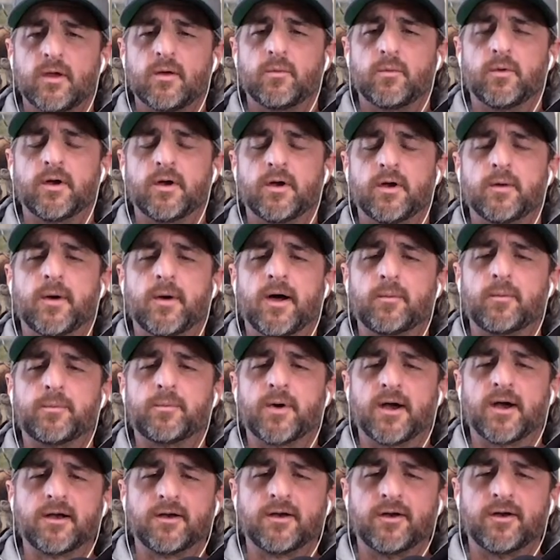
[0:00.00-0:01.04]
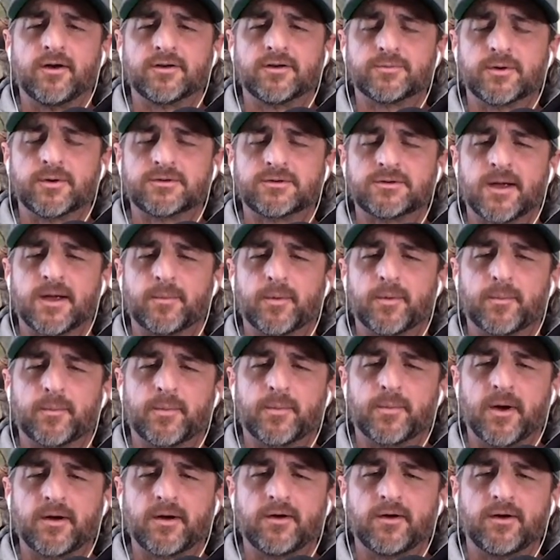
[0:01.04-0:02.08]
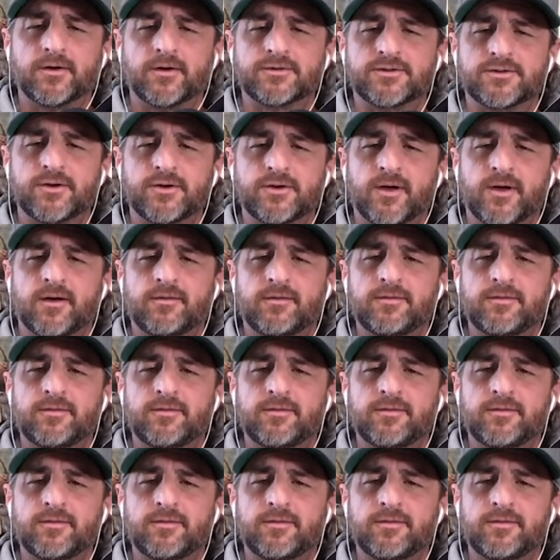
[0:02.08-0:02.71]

What about predators? What type of predators do you have?